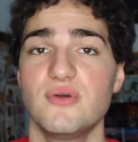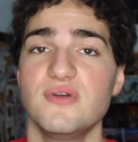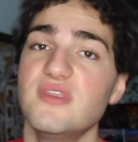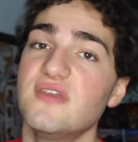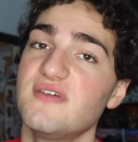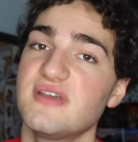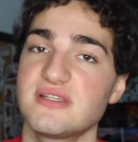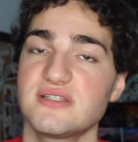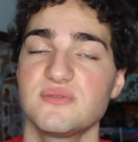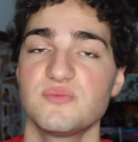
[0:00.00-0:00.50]
who
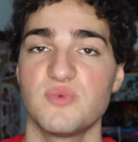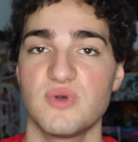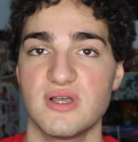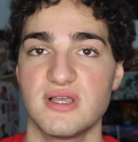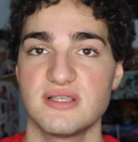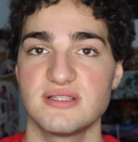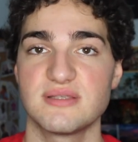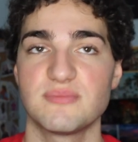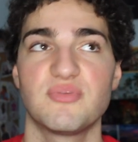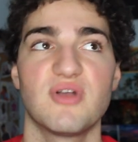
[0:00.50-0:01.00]
the victim
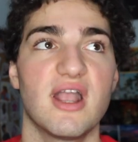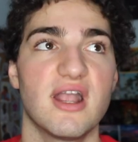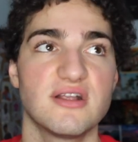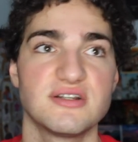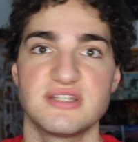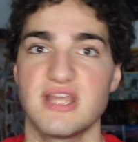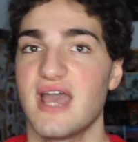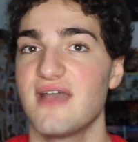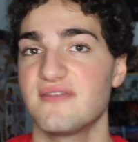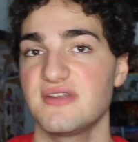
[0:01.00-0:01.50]
was prior
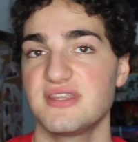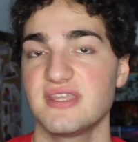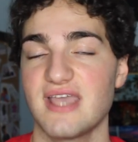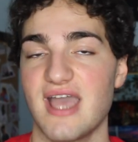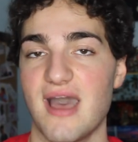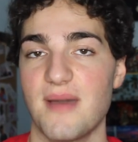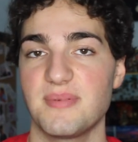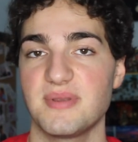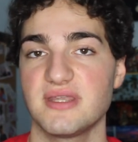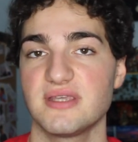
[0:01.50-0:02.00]
to everything
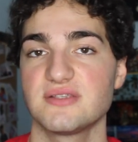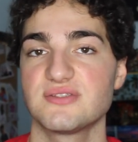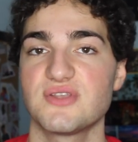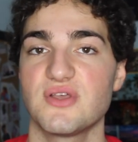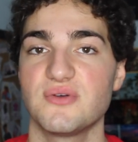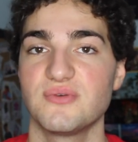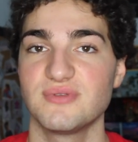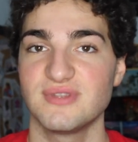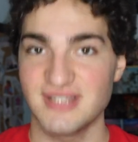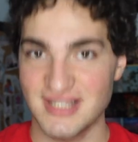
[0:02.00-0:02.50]
happening.
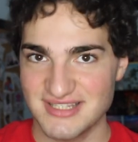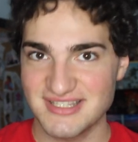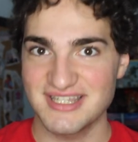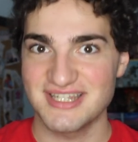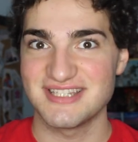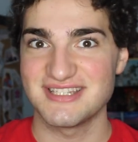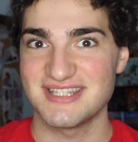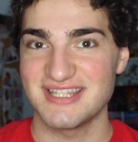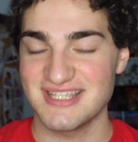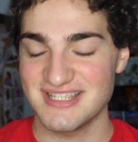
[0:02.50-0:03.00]
So let's get
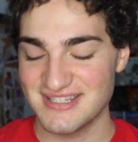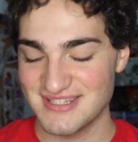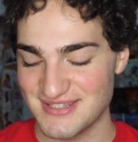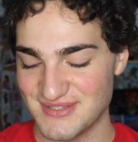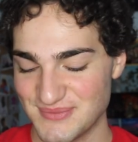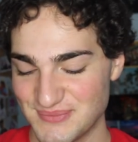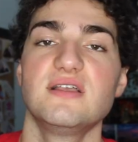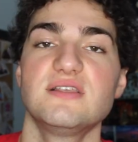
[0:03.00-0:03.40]
into this.